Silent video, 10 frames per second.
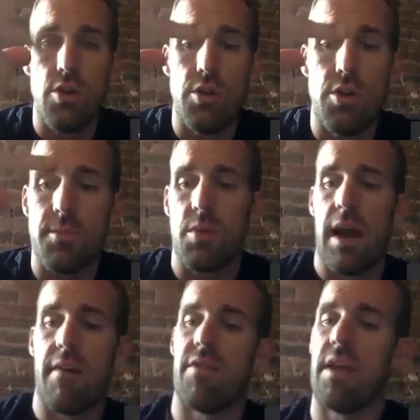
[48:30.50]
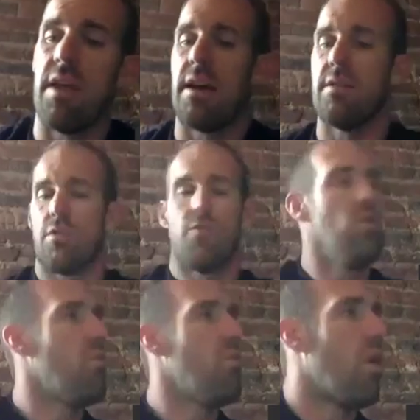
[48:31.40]
there's 2 tips we have for that.
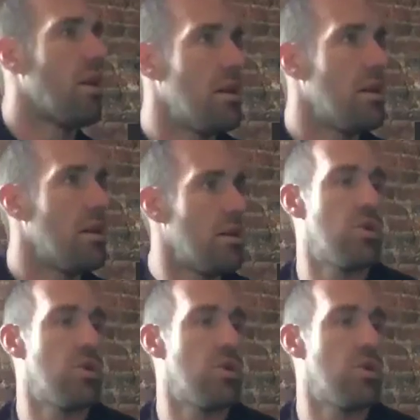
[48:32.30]
So if you want